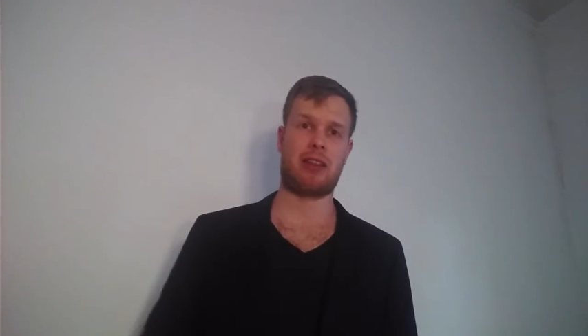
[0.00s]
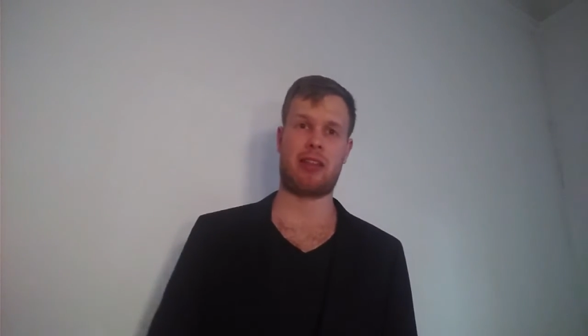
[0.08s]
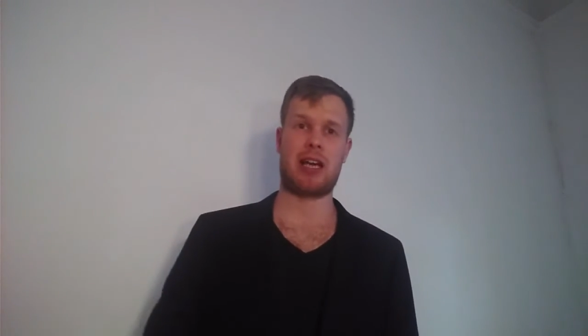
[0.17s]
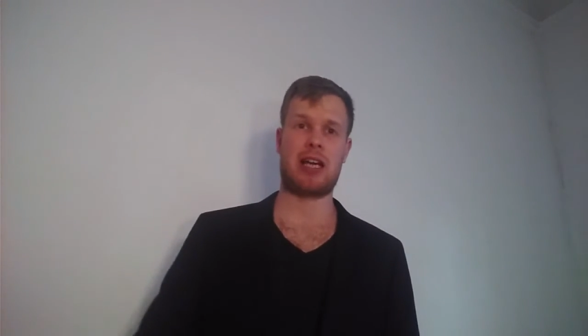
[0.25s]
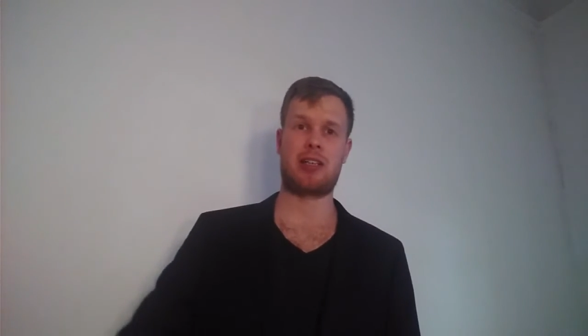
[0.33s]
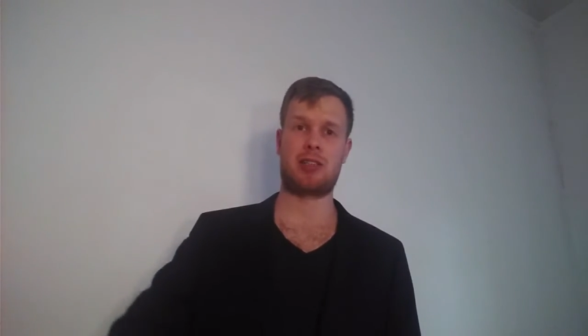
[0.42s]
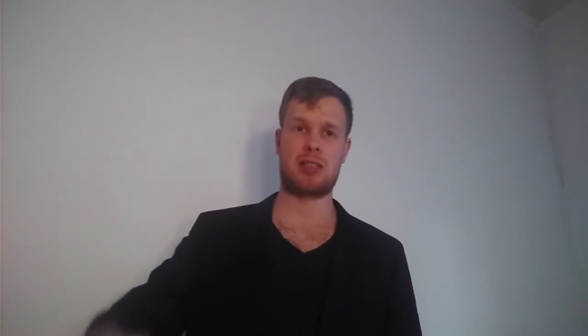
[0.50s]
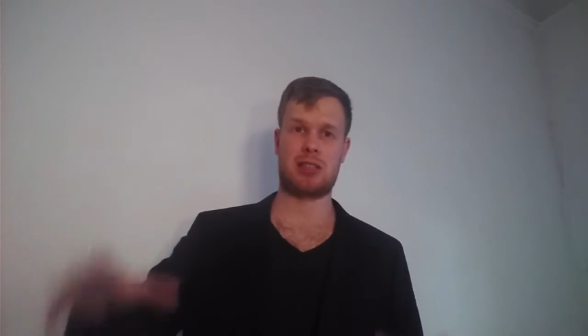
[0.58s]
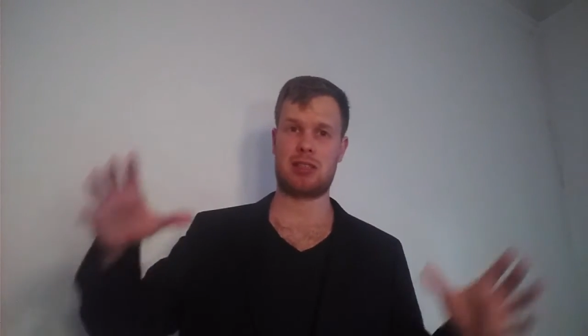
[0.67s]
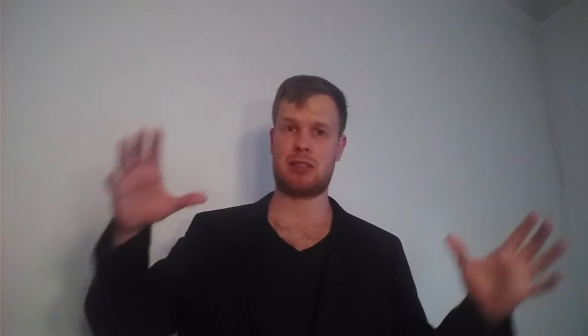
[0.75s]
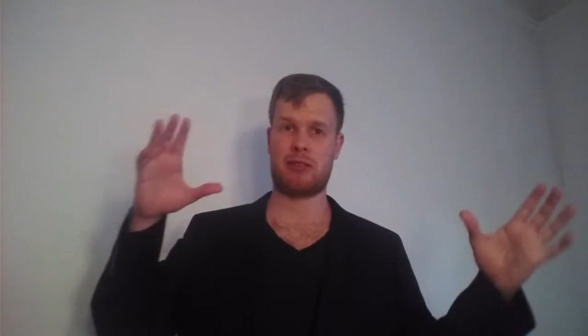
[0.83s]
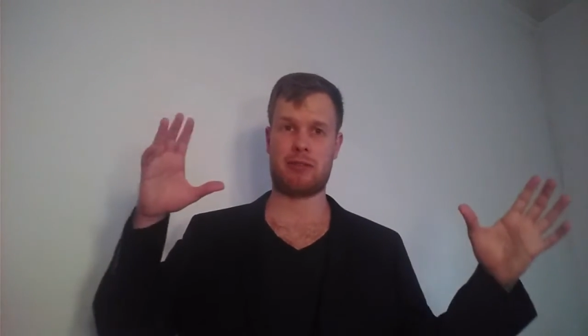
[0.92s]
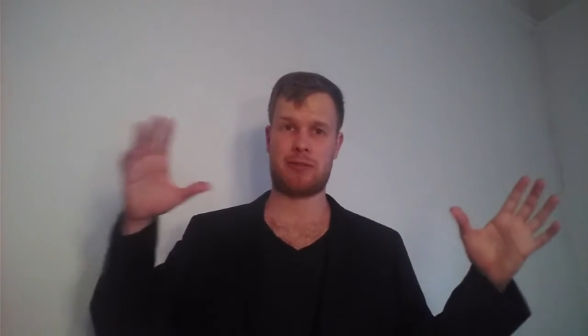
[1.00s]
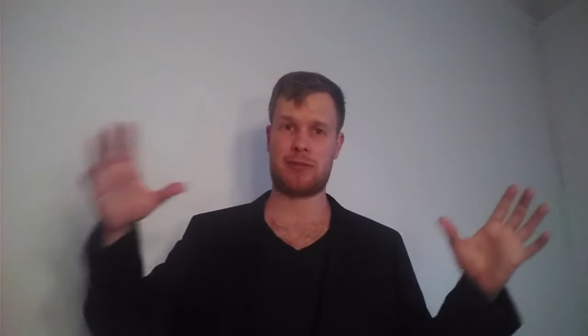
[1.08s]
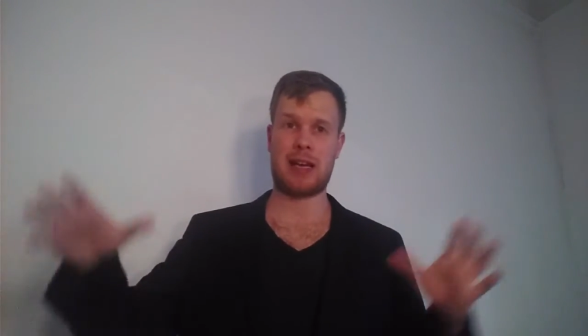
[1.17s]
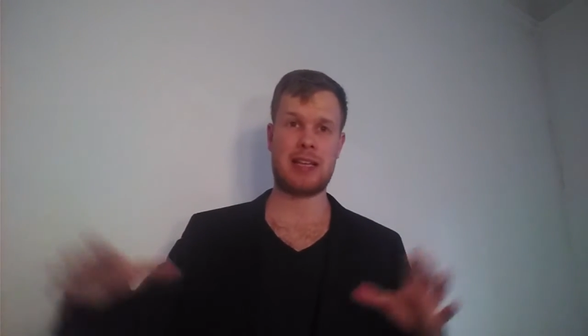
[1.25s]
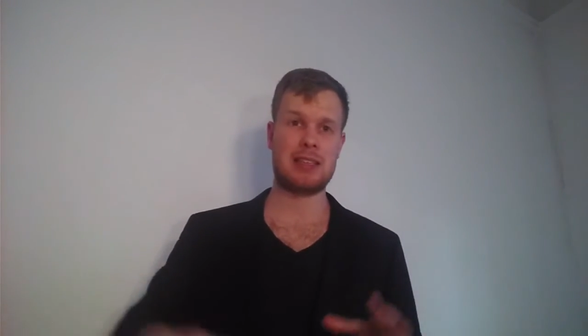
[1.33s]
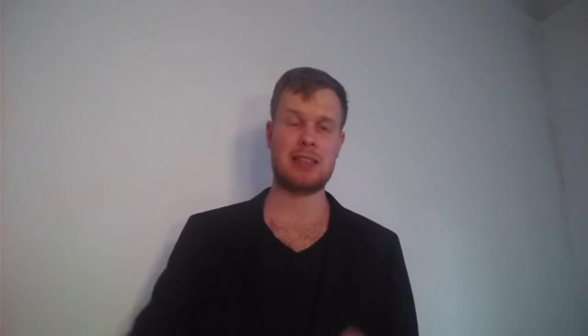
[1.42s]
their
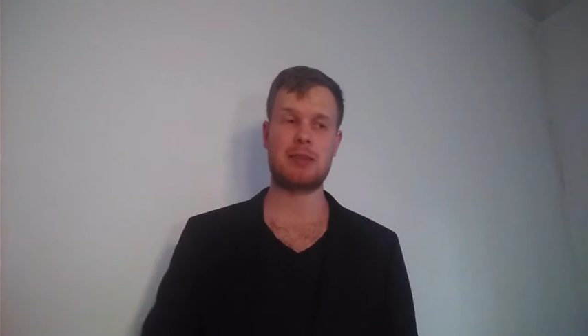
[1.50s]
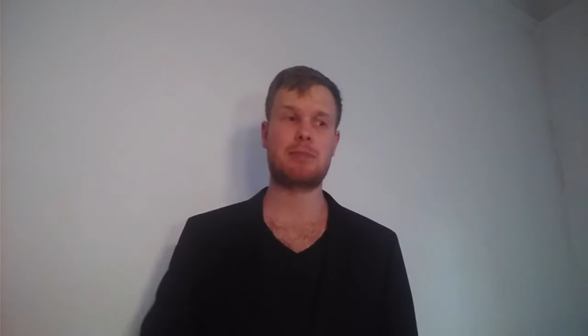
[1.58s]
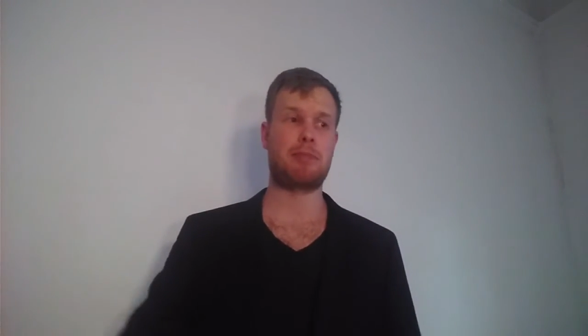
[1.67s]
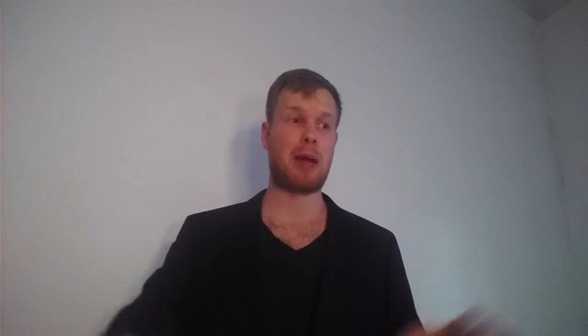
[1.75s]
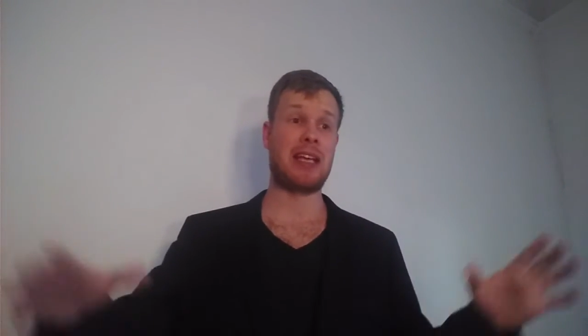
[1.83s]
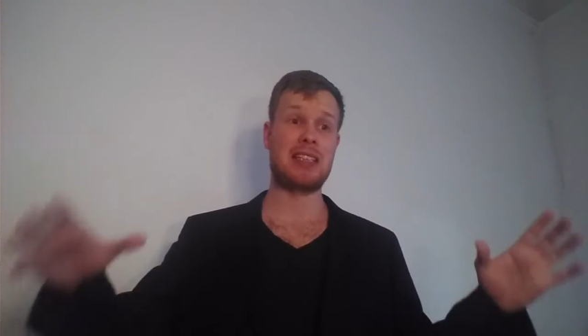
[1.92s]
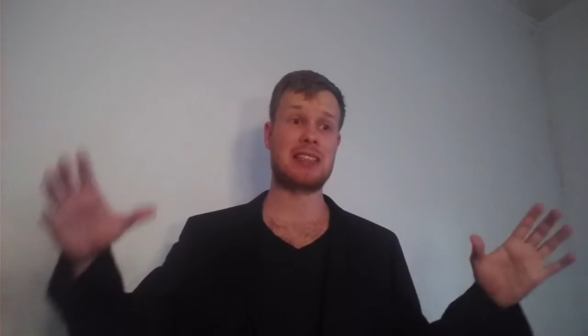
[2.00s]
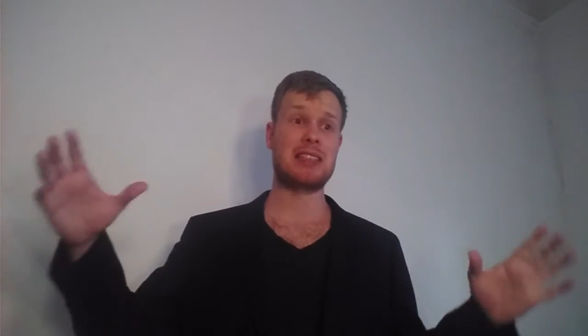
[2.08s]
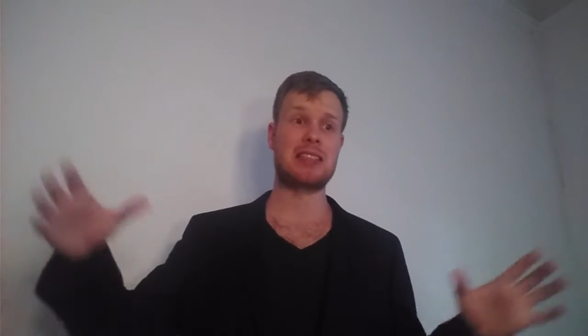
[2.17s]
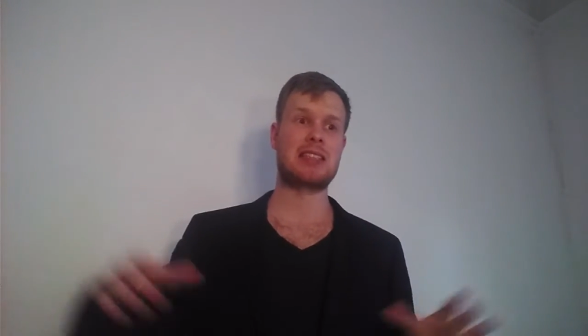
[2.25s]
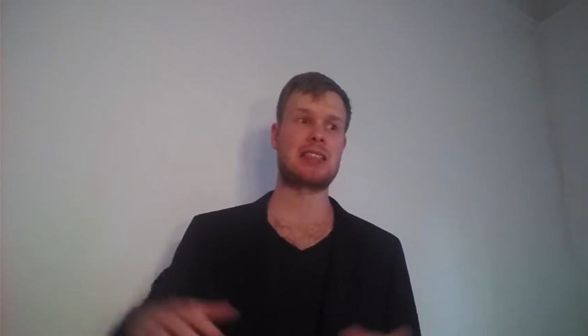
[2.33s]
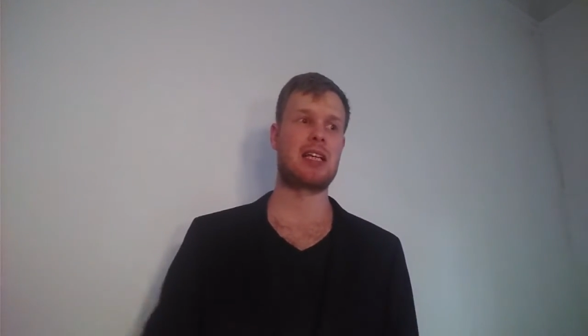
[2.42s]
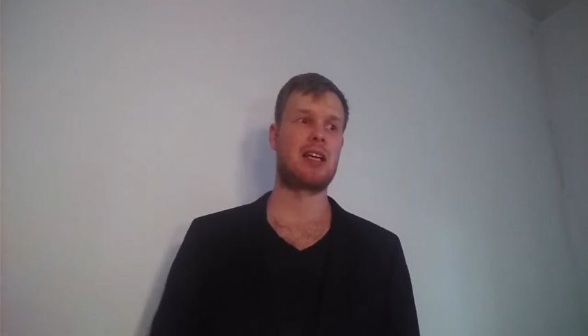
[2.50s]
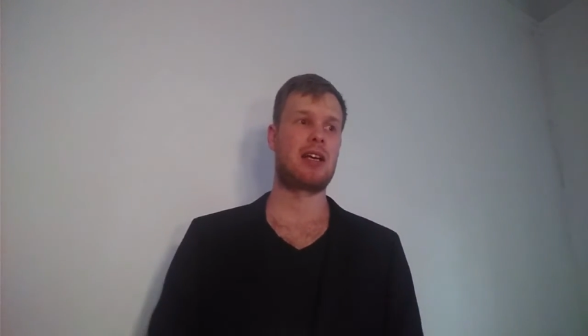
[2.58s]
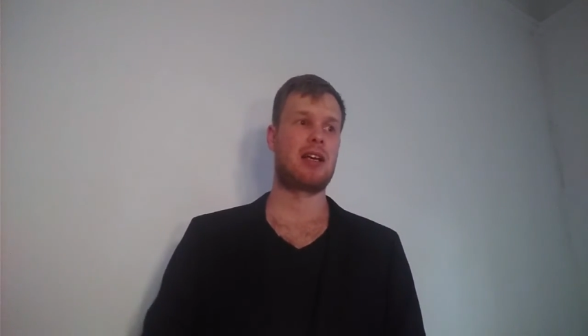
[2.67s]
fan bases,